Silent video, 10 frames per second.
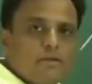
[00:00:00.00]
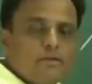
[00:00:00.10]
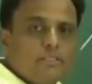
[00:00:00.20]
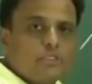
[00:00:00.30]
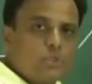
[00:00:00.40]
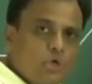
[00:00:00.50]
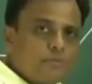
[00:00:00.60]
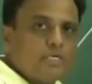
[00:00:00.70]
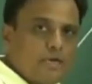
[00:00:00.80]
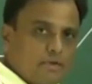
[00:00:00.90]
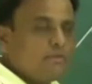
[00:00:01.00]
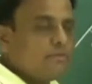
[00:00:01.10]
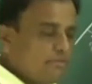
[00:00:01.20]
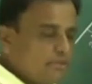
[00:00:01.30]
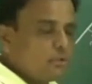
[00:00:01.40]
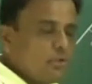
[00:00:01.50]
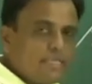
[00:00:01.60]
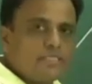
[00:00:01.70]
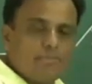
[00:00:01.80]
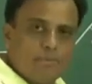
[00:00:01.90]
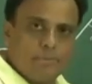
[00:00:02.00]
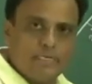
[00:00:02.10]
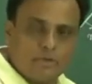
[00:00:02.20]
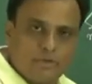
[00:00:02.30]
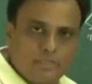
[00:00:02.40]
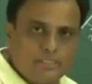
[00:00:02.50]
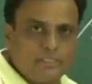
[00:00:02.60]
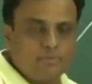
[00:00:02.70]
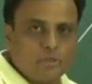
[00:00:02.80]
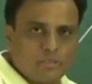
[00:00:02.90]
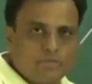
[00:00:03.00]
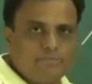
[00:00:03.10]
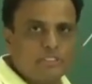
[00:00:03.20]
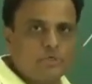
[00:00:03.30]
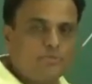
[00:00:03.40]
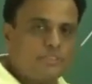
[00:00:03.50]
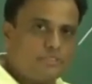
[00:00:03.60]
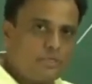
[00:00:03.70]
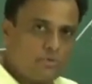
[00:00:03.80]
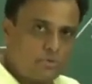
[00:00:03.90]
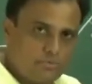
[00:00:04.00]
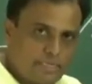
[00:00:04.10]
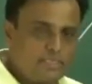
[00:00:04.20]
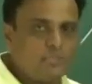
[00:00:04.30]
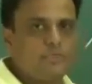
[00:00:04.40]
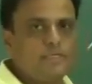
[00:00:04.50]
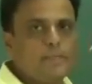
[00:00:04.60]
and the slopes are, if the two lines are perpendicular, then the product of their slopes is equal to -1.